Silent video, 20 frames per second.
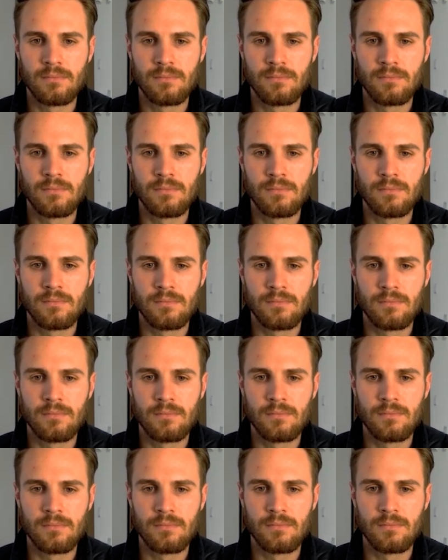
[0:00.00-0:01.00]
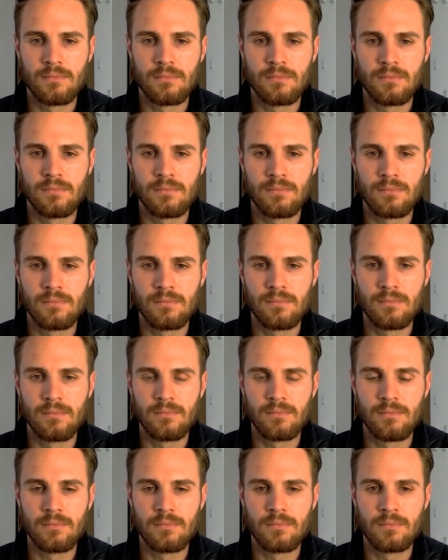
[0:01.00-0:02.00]

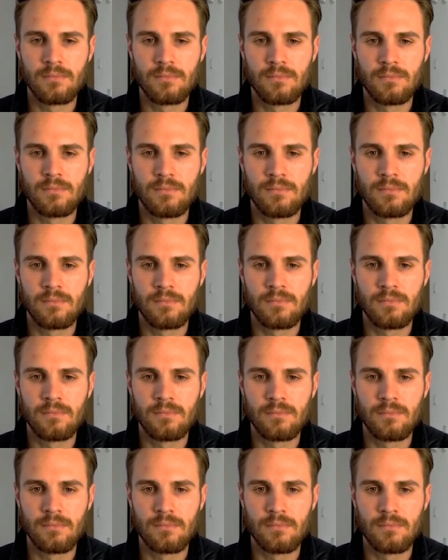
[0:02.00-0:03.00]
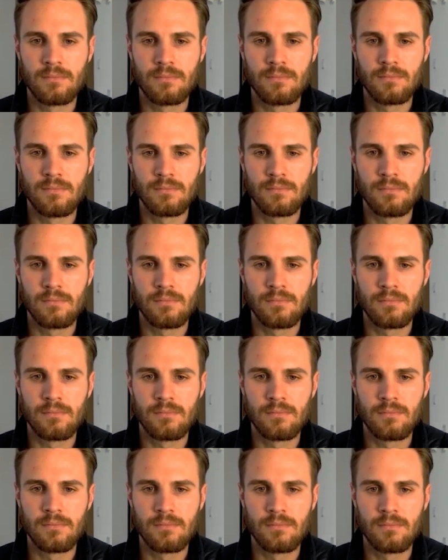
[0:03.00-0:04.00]

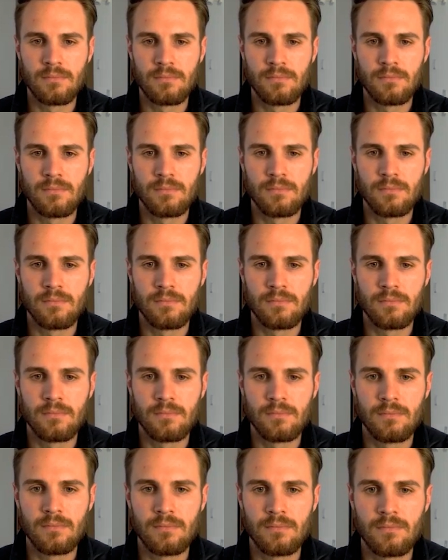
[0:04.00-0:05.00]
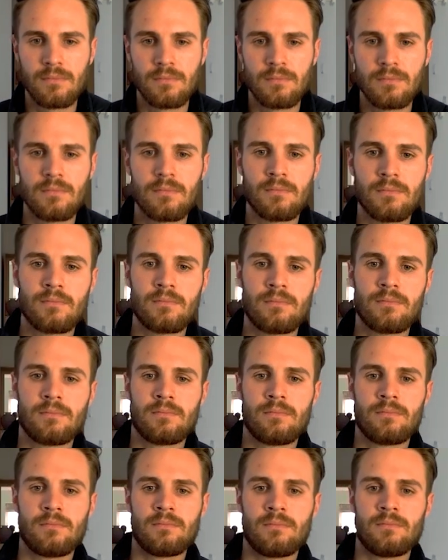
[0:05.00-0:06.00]

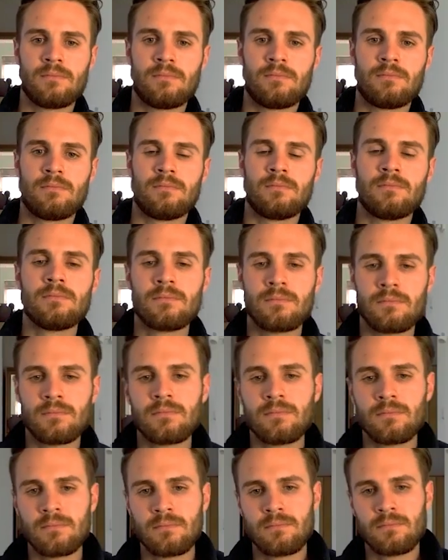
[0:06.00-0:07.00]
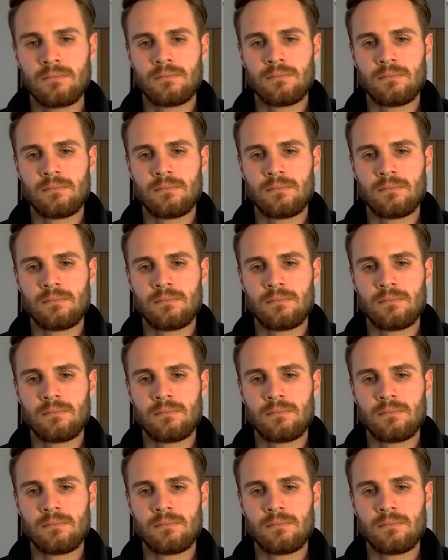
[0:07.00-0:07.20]
(not speaking)